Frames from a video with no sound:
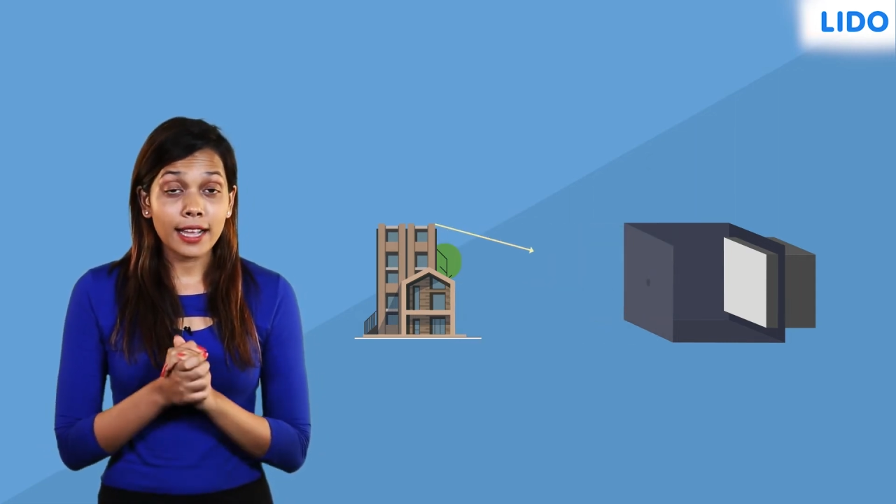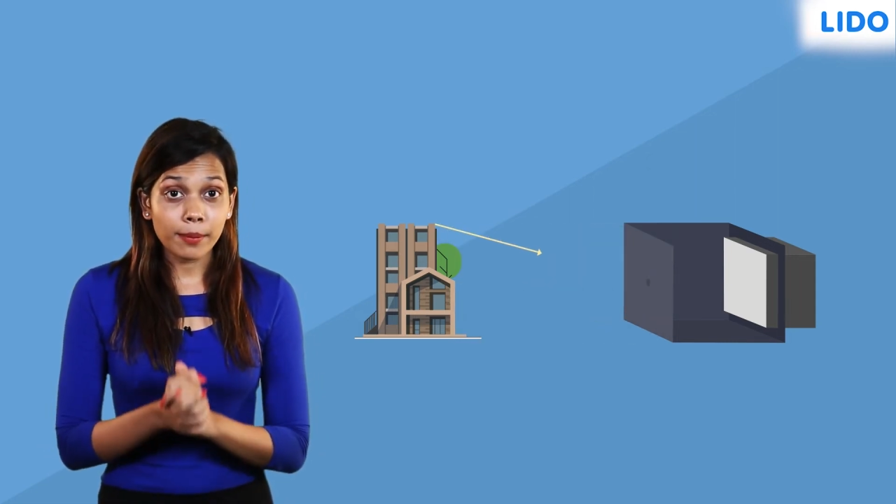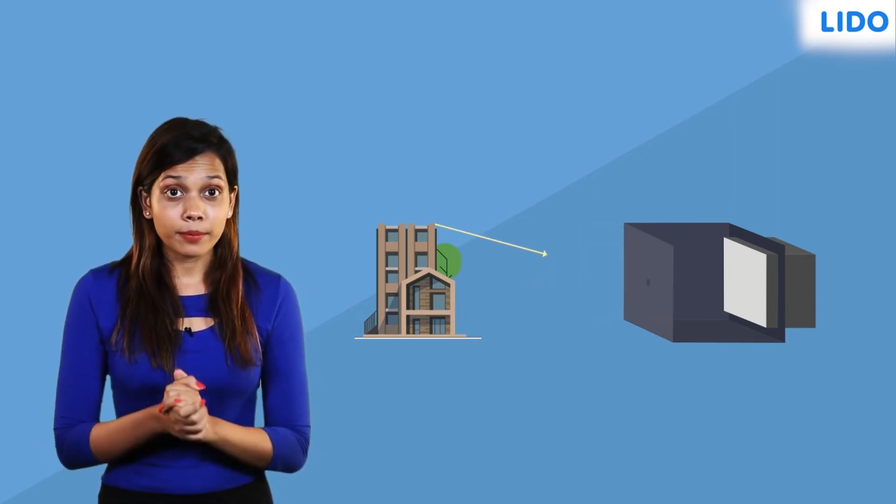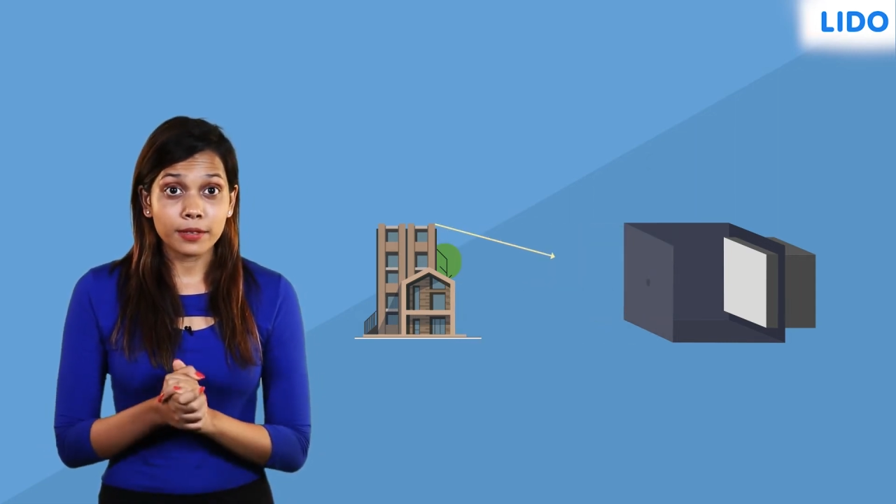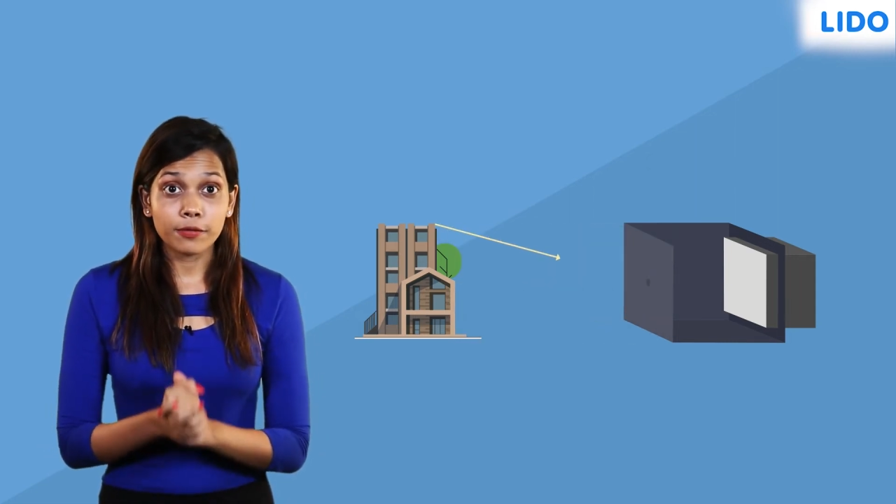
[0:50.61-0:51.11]

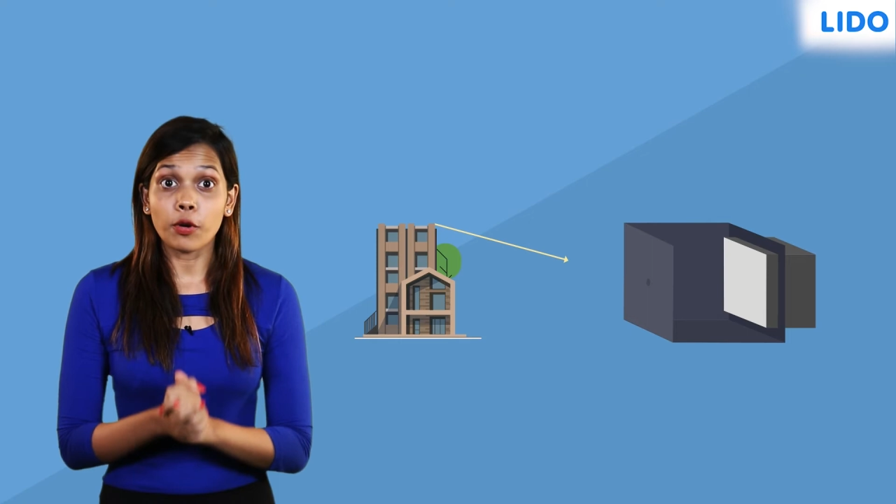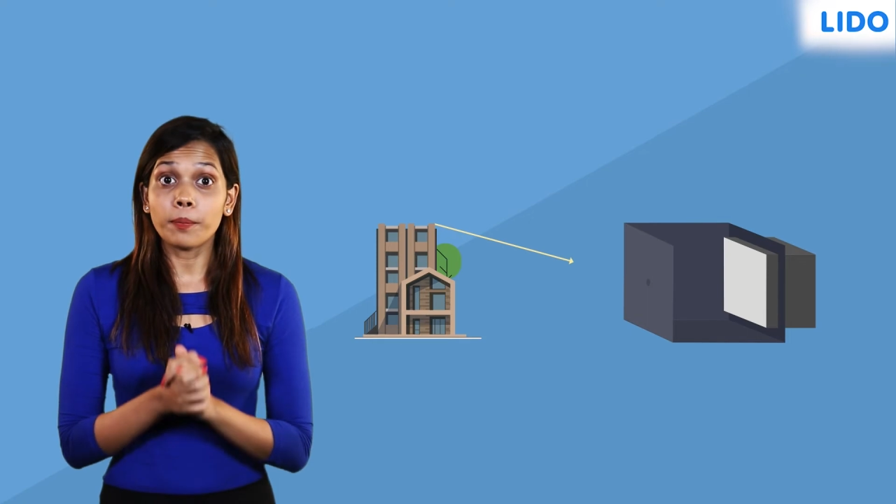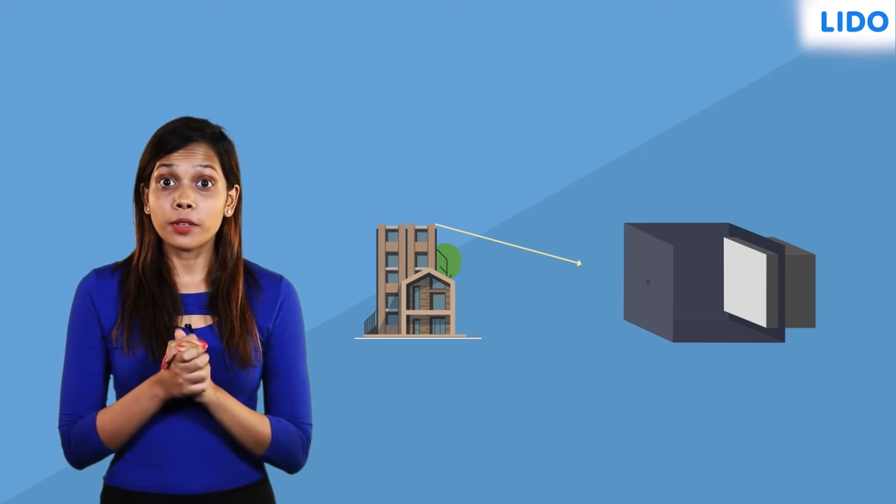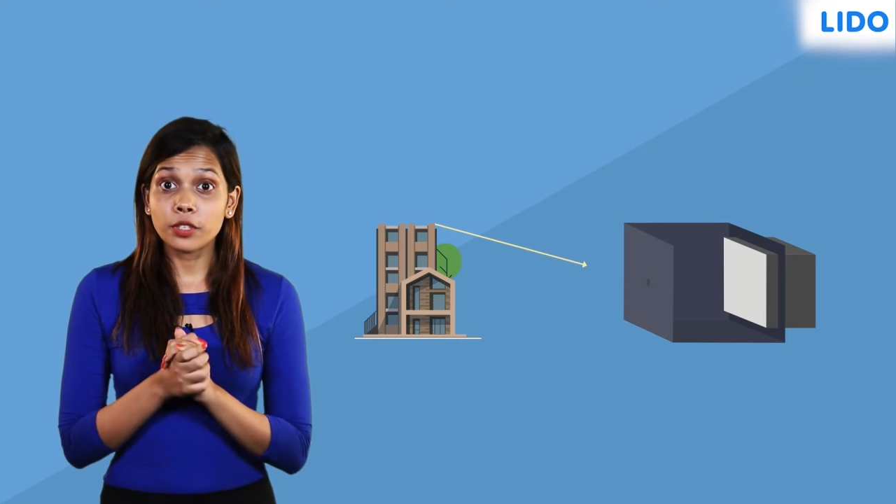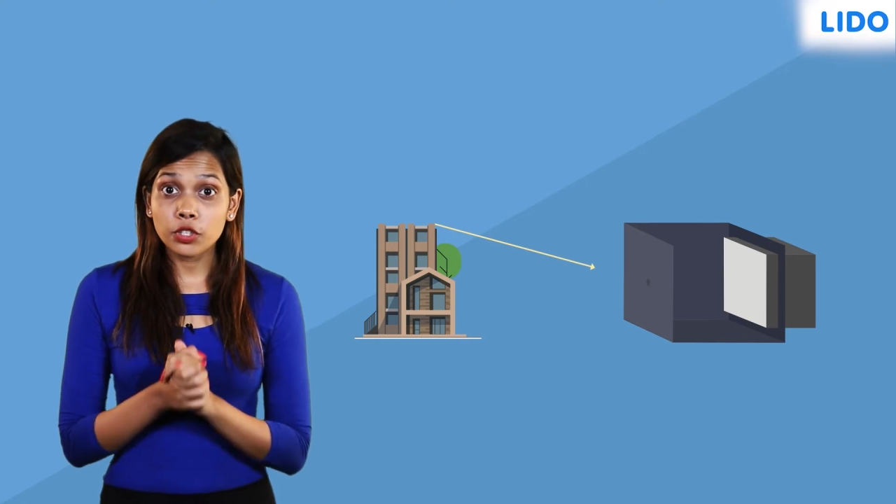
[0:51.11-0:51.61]
comes
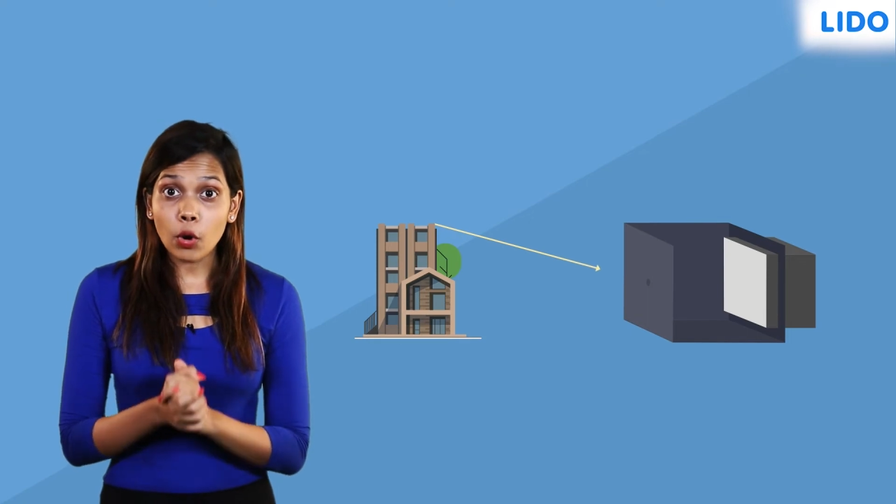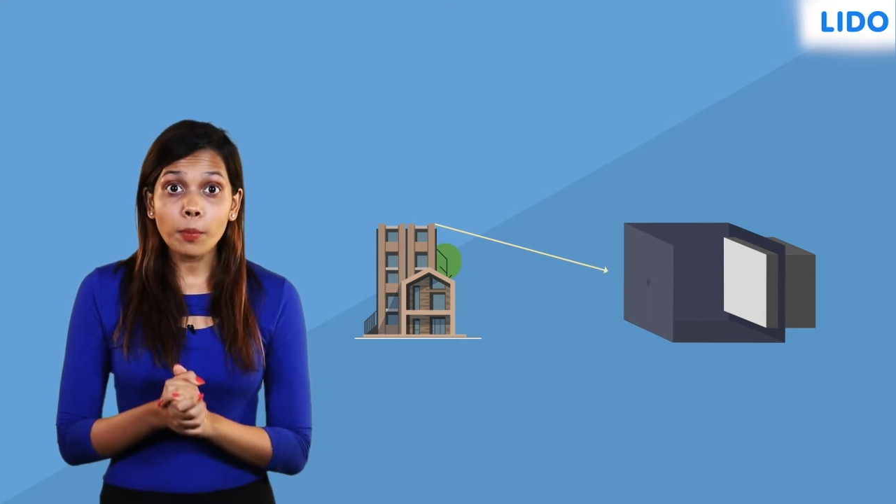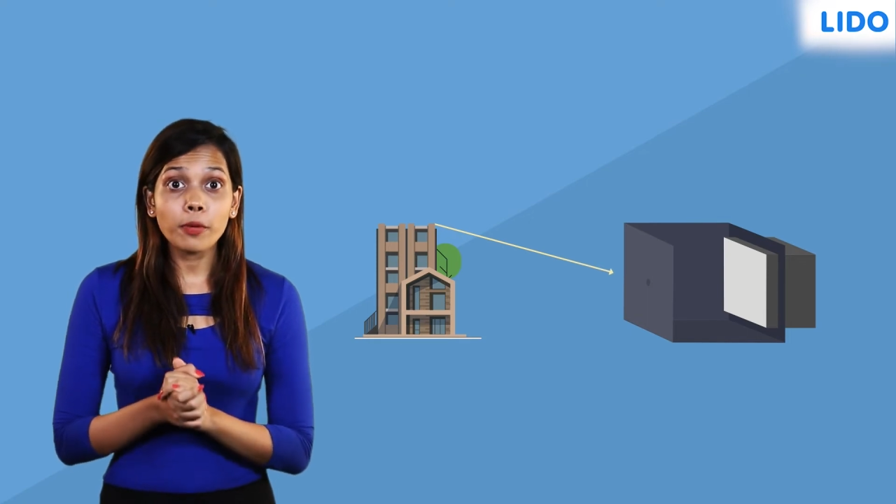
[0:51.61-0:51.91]
from the top